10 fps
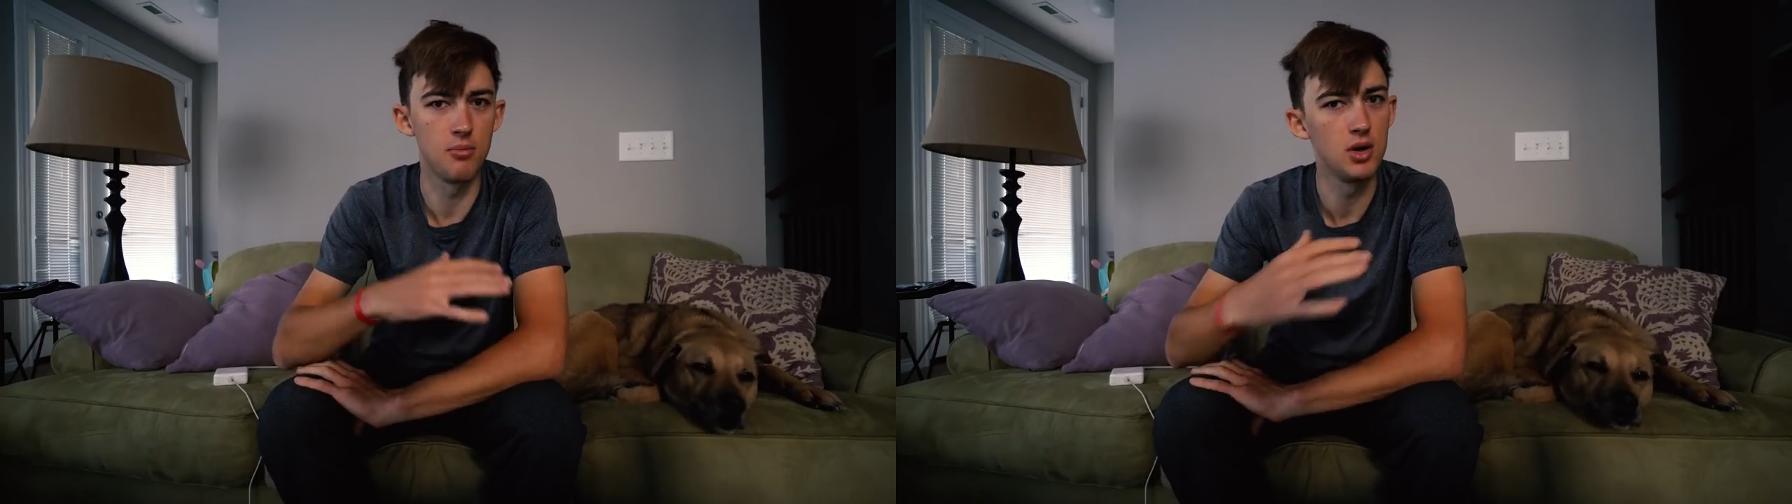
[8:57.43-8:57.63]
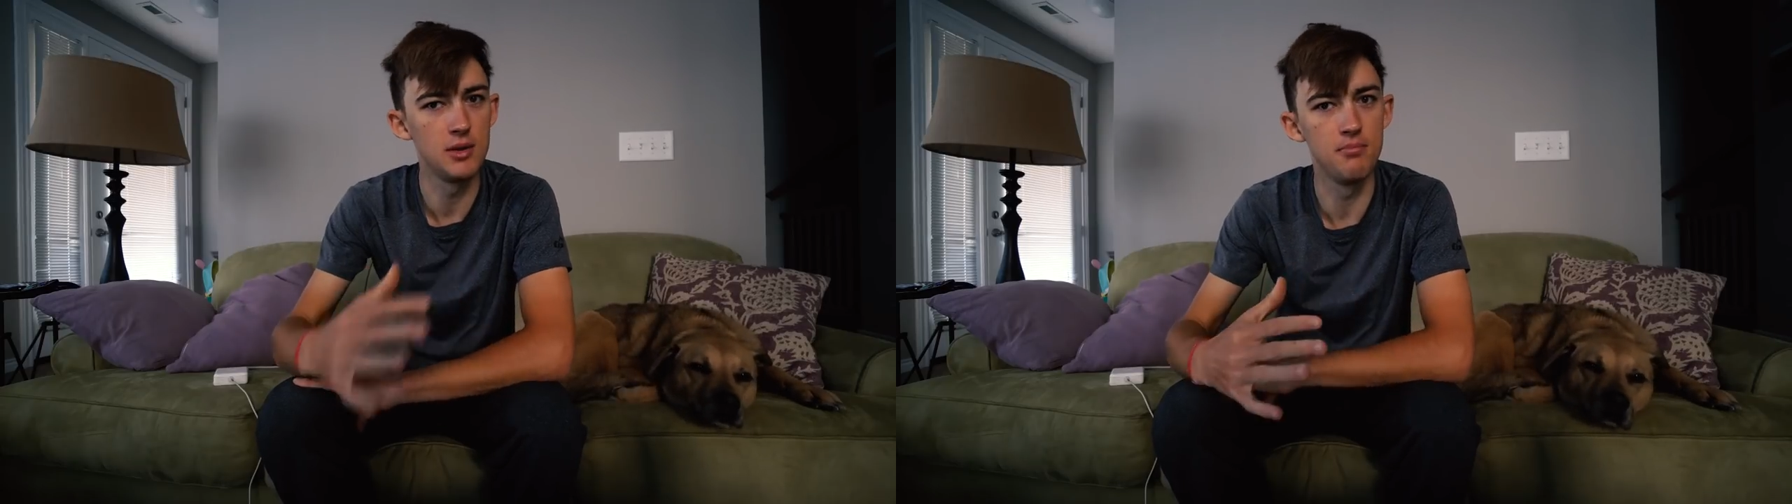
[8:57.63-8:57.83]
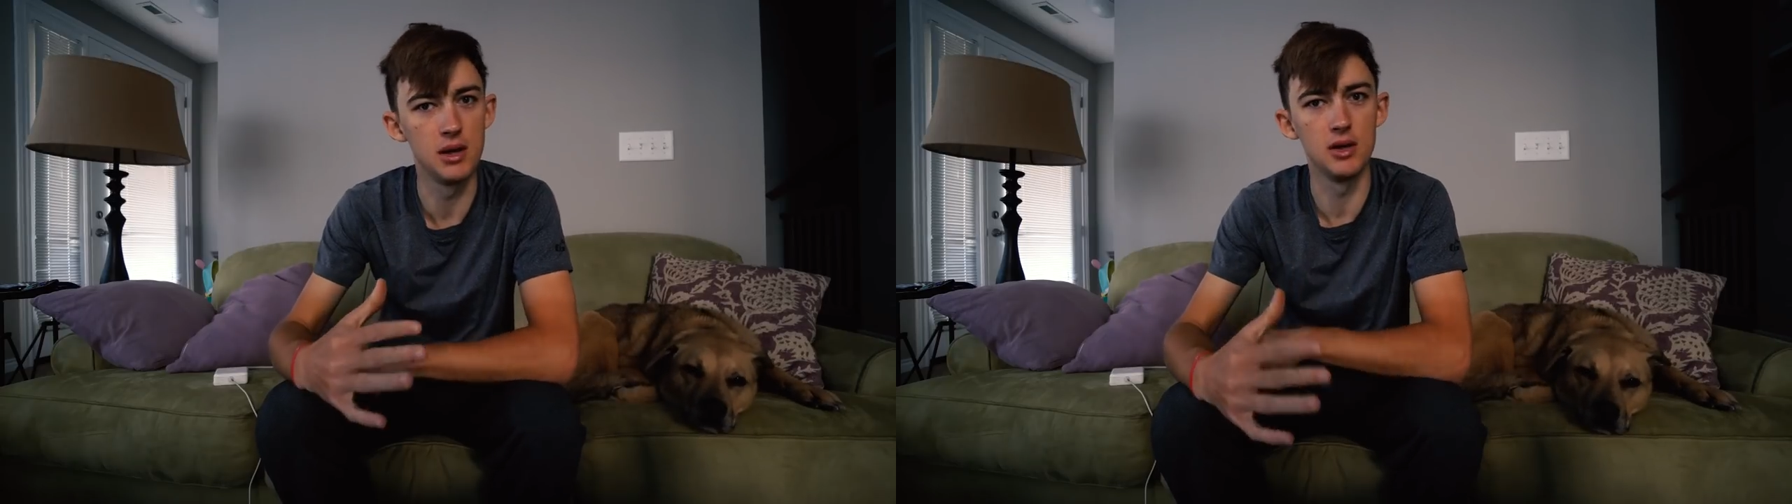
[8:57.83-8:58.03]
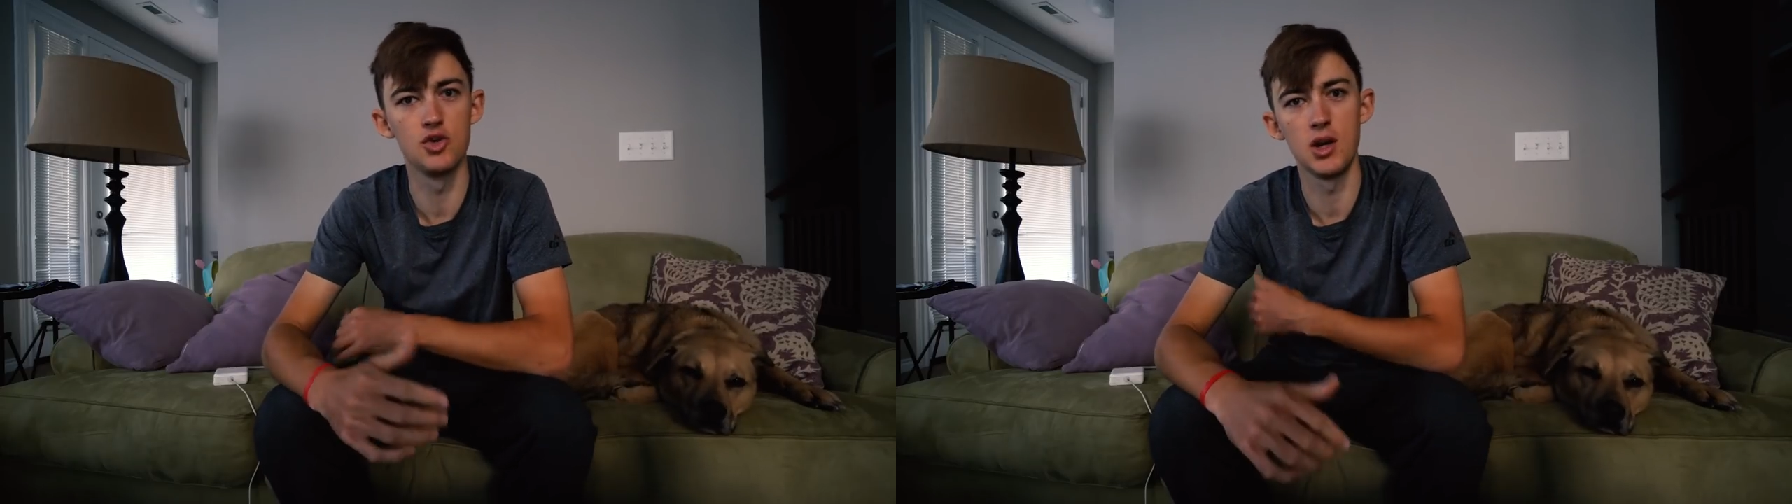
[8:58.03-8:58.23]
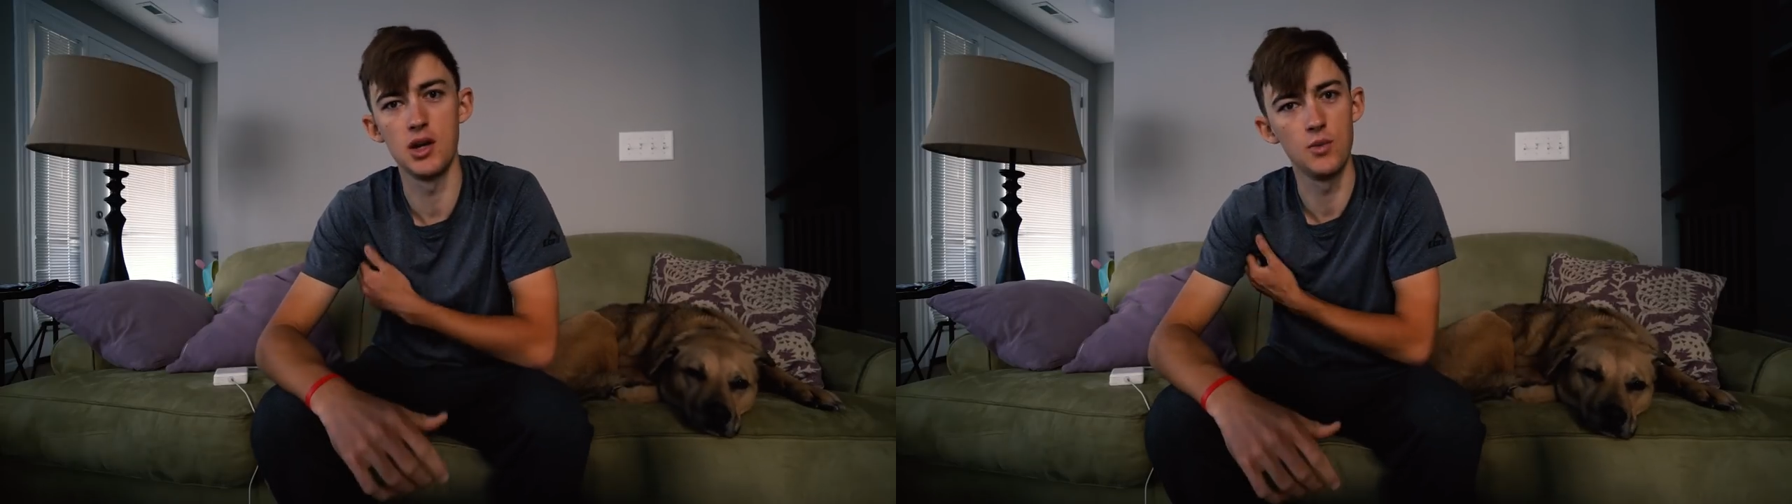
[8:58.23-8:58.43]
pretty big
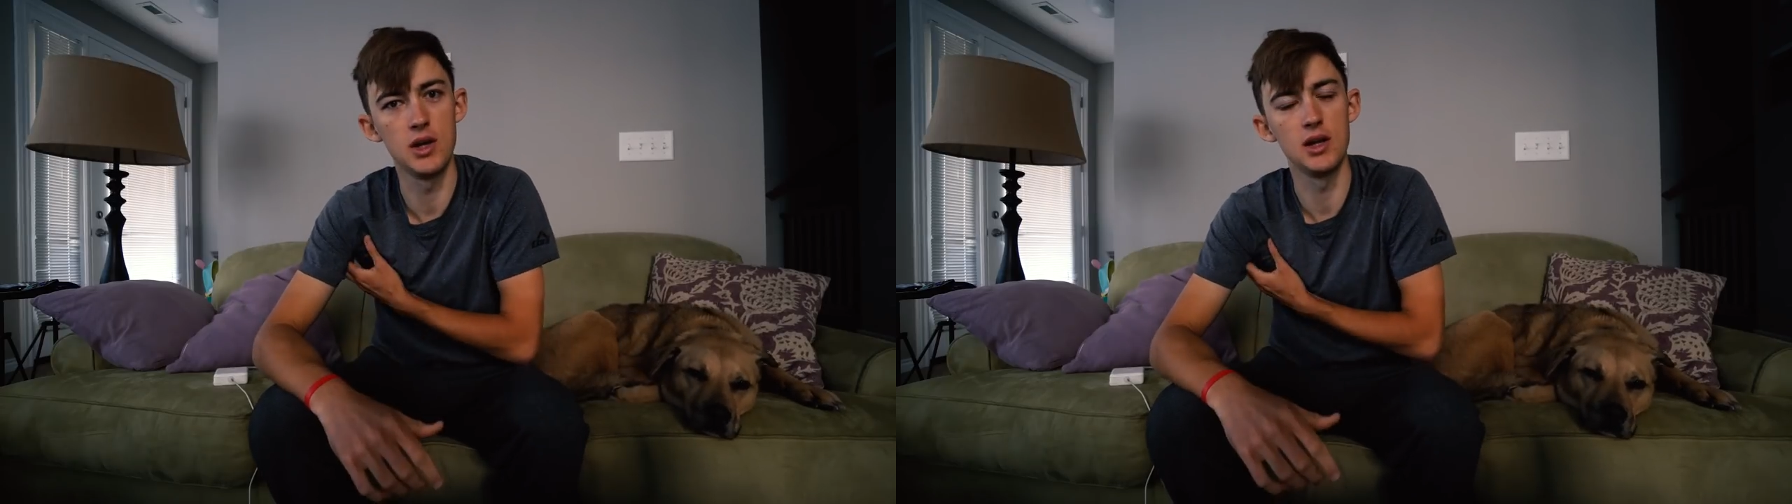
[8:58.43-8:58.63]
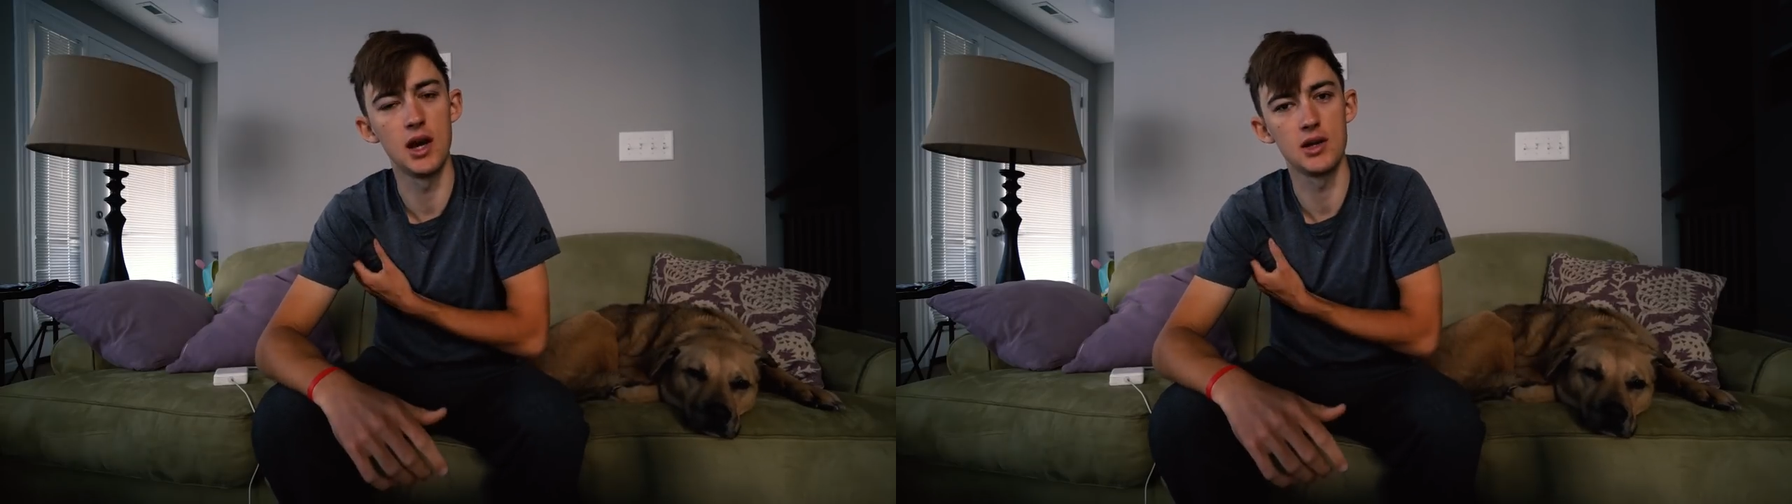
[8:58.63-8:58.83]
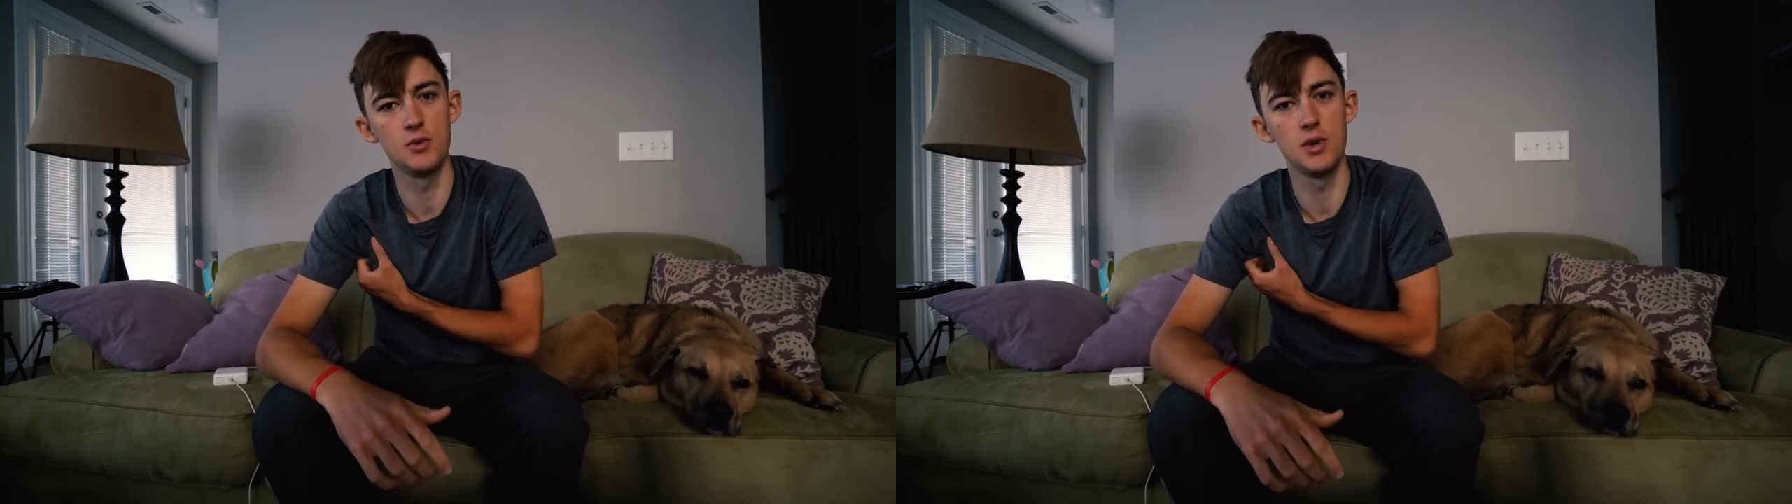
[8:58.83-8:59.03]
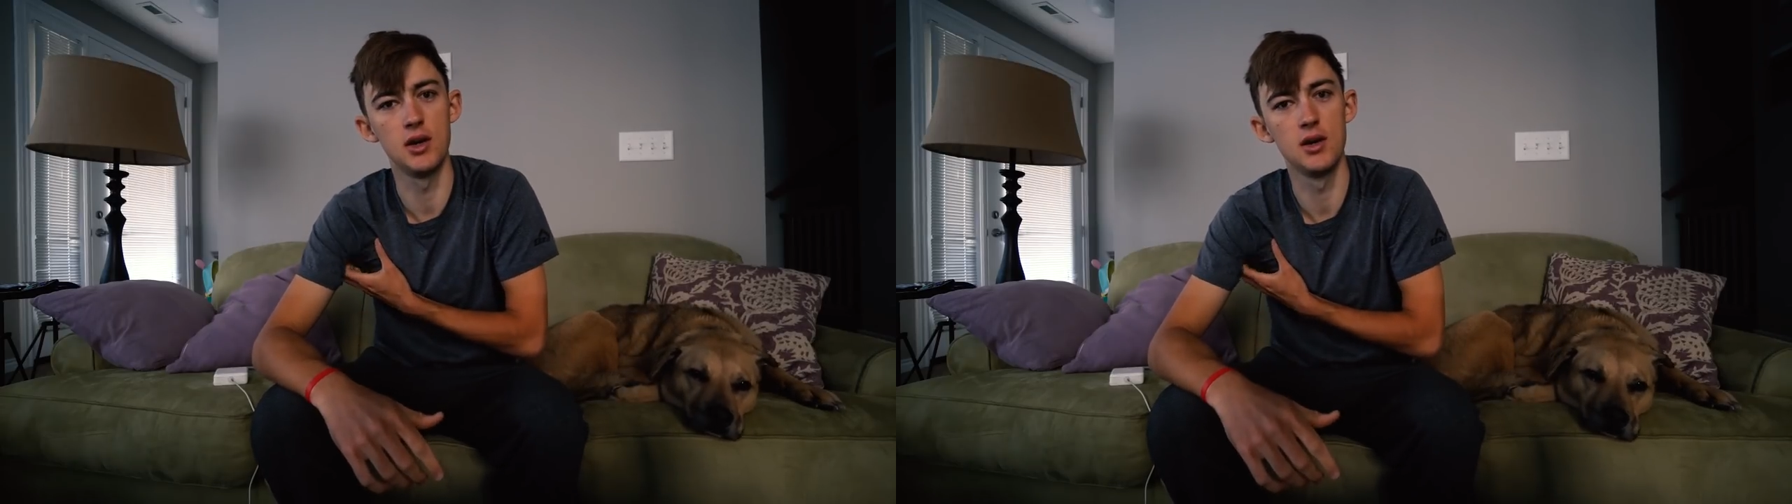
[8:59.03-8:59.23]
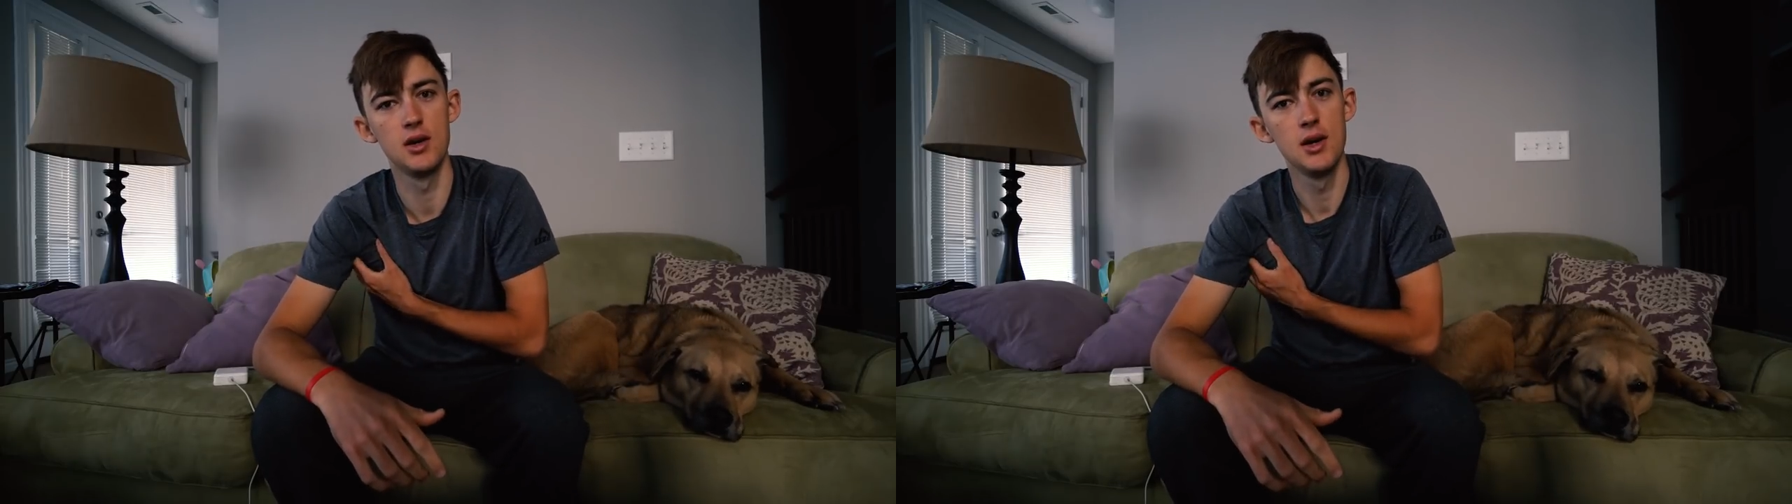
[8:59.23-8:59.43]
training week next
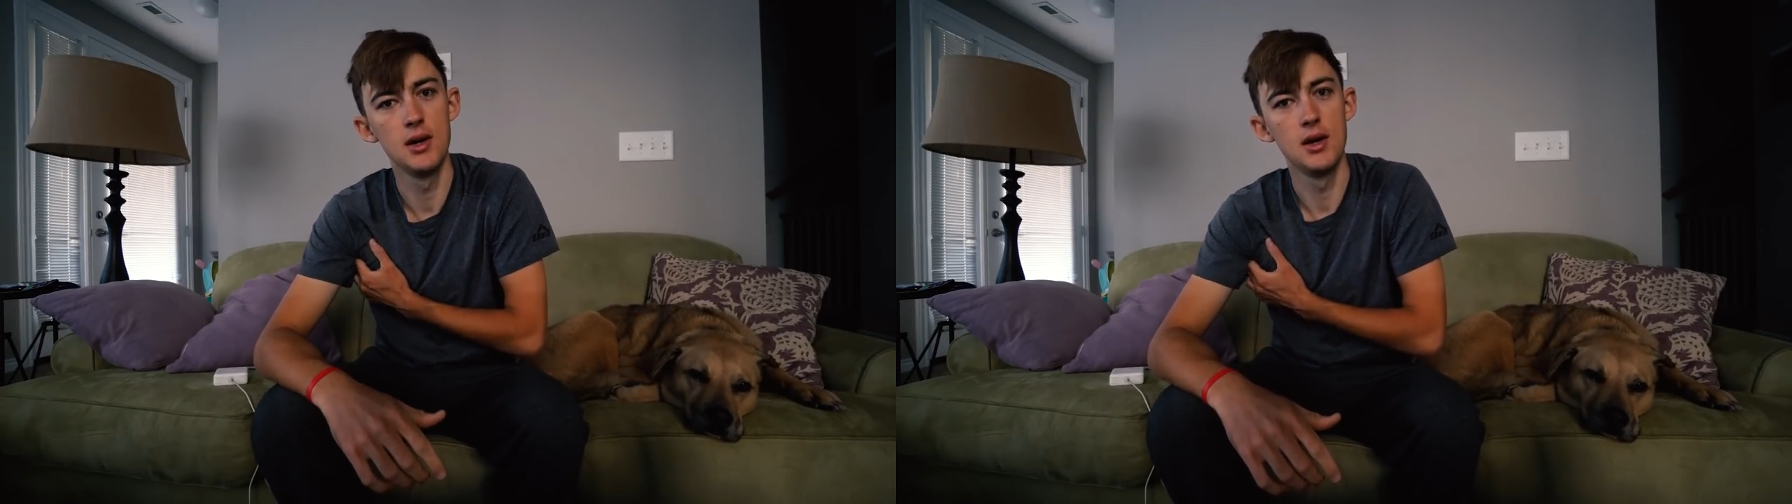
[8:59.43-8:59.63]
week,